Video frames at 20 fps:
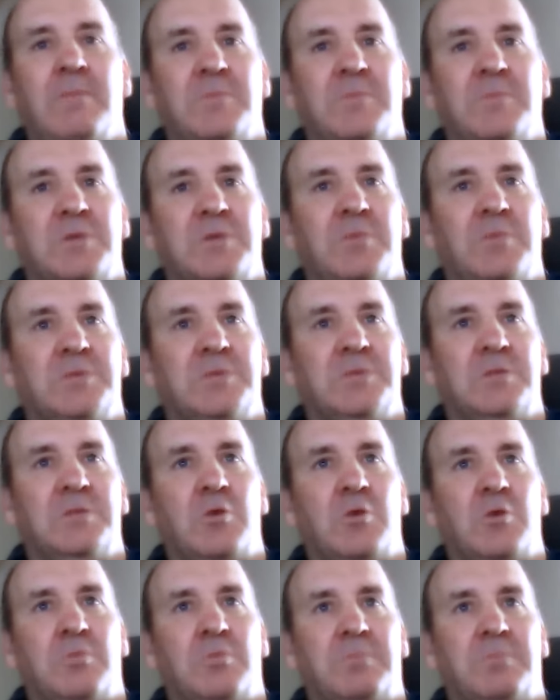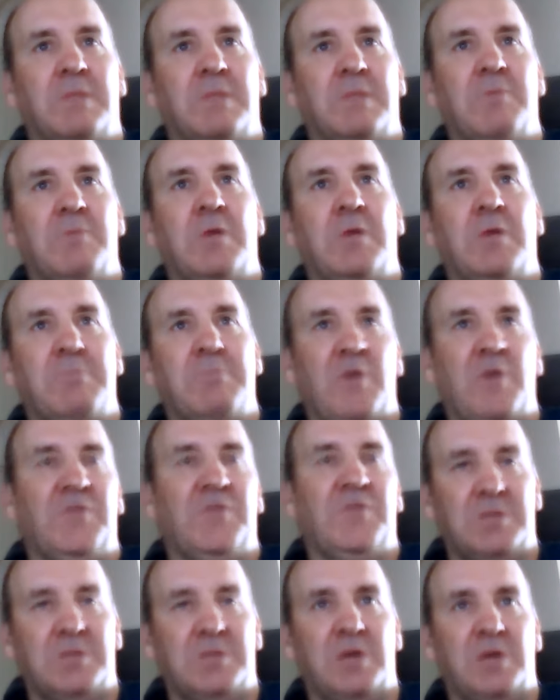services that you're building both
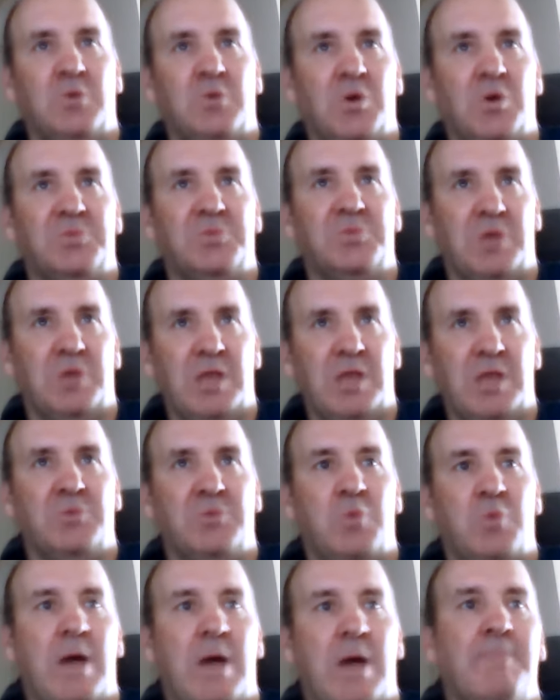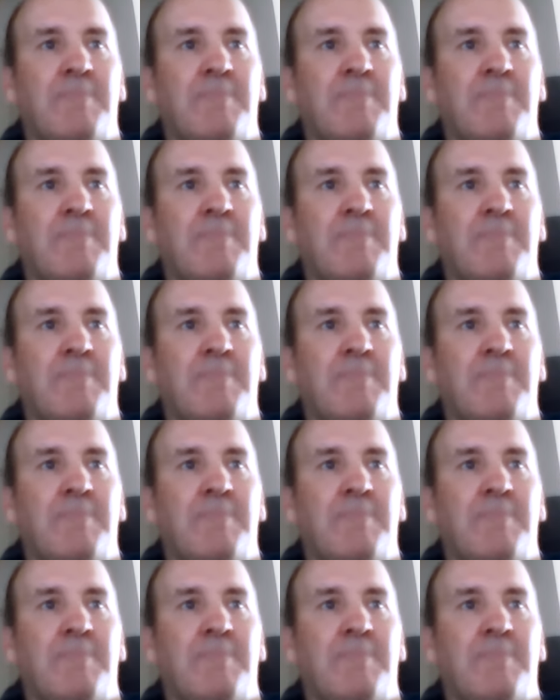inside your hospital and elsewhere?